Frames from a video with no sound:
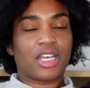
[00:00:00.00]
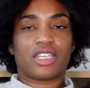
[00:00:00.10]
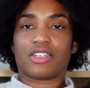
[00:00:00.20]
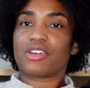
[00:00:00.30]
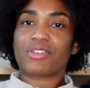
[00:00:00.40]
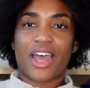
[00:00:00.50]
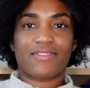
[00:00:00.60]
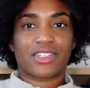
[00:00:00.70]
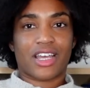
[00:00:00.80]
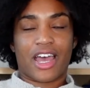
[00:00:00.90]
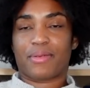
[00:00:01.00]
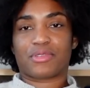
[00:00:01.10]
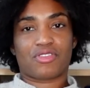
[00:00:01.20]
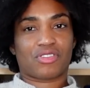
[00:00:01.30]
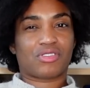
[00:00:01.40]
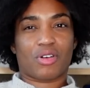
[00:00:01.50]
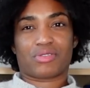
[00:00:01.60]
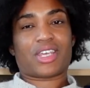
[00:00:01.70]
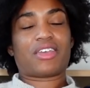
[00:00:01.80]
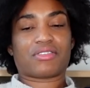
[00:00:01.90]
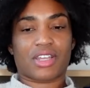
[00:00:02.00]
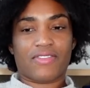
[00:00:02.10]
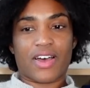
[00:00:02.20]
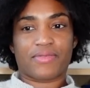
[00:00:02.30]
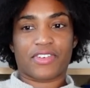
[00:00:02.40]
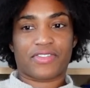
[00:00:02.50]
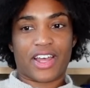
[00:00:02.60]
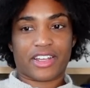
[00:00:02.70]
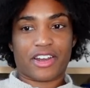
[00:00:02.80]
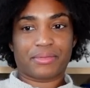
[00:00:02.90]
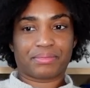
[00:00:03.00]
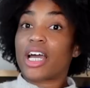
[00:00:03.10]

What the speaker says: You don't have the time, so just don't set yourself up for failure.